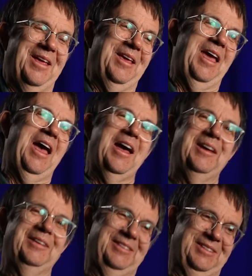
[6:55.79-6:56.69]

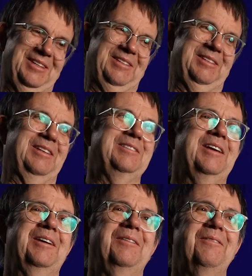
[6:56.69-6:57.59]
Yeah, it's just
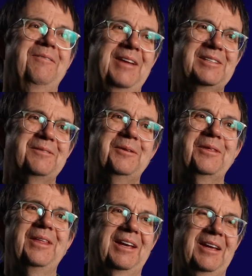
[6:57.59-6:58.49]
a fanciful
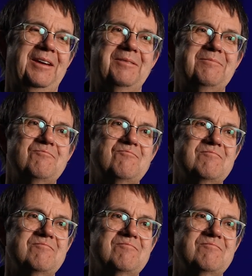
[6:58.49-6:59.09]
thing.